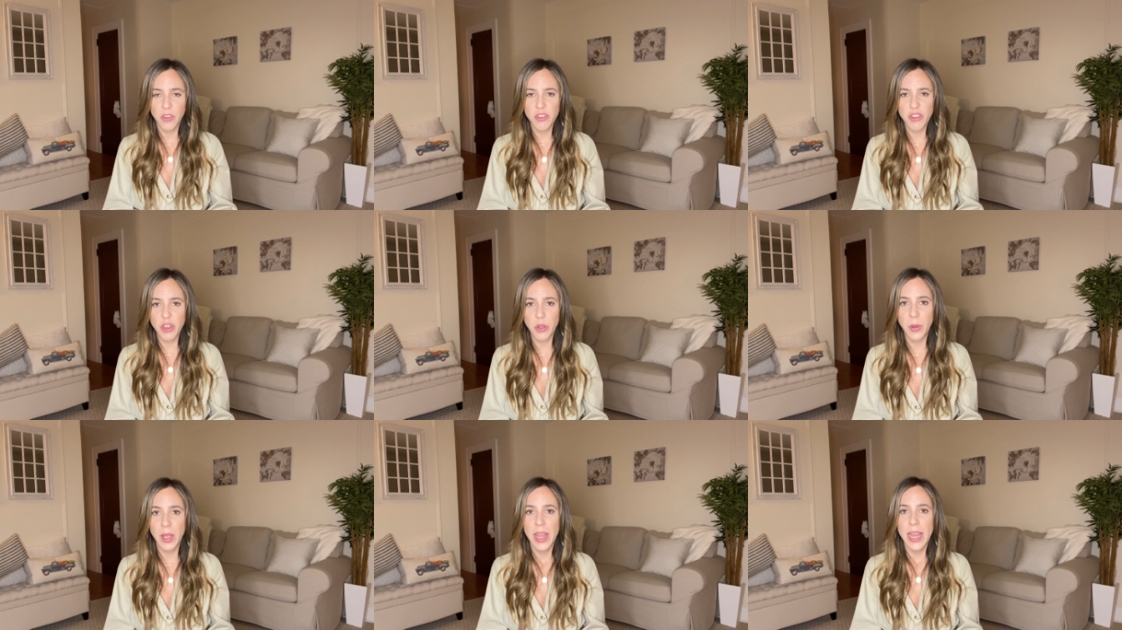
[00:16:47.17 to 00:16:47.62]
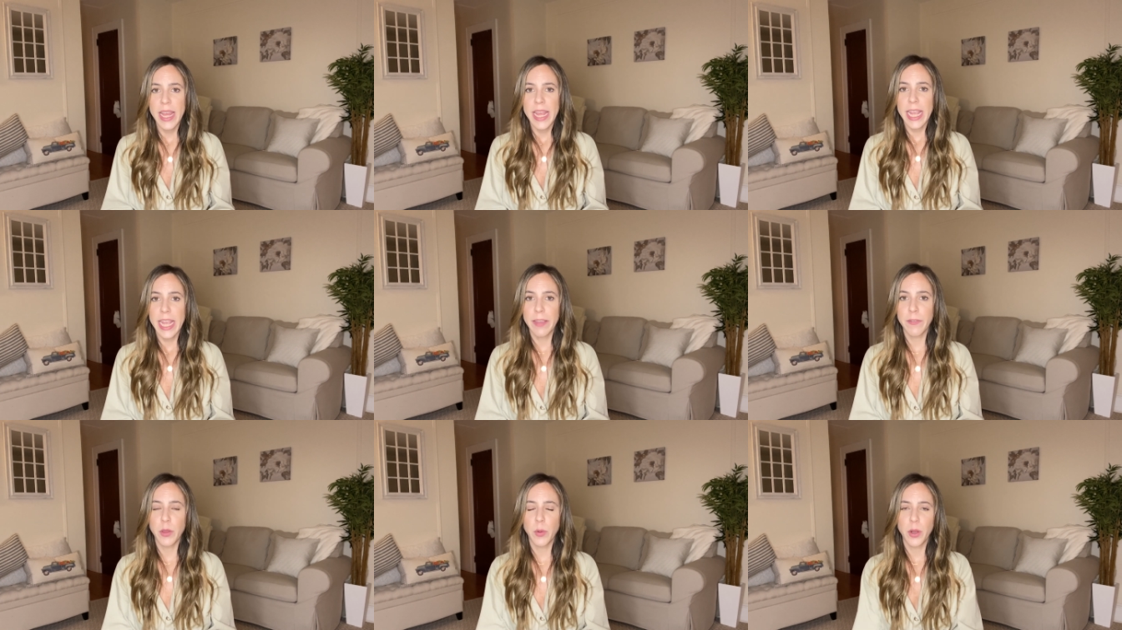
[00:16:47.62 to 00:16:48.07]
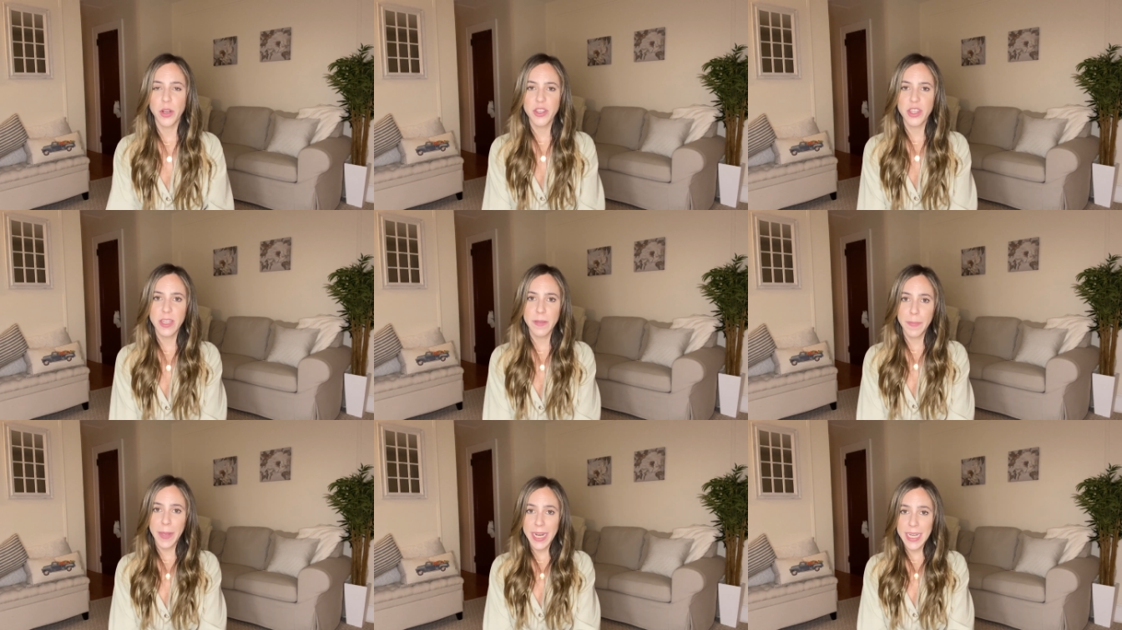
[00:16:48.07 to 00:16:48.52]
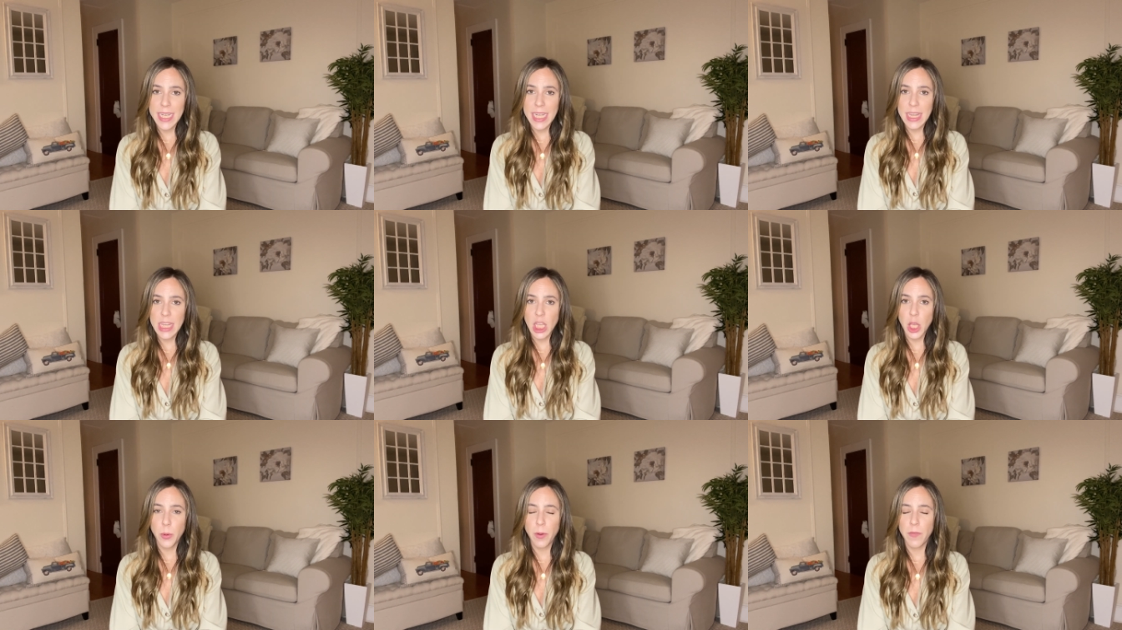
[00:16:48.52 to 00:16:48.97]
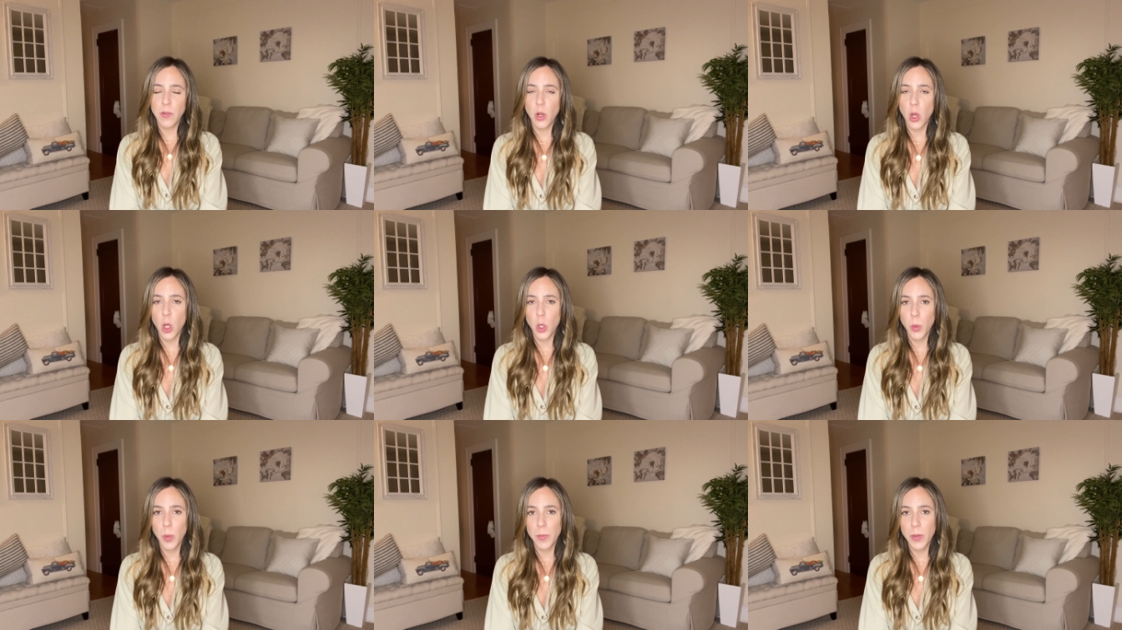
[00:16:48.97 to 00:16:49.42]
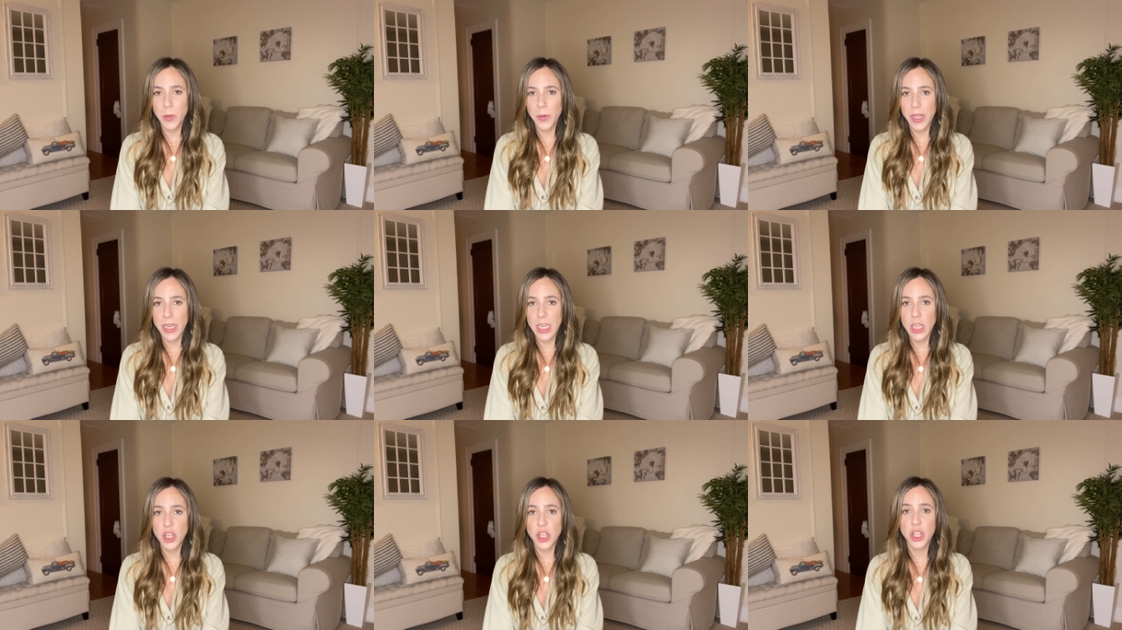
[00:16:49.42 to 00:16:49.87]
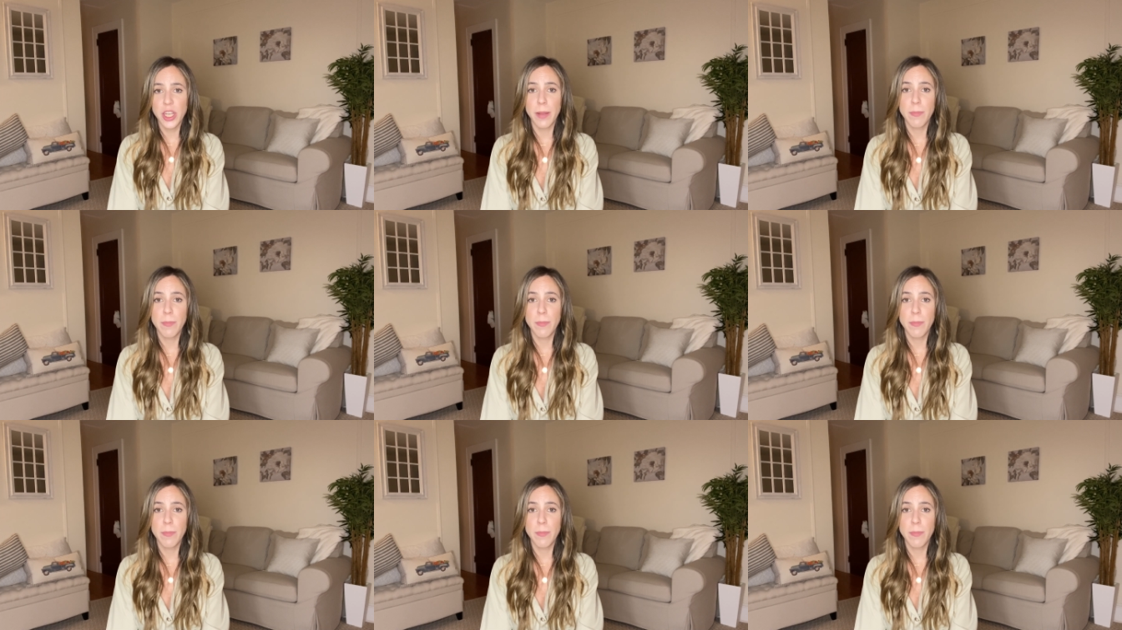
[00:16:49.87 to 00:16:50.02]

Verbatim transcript: So if you are suspecting that you have an autoimmune condition,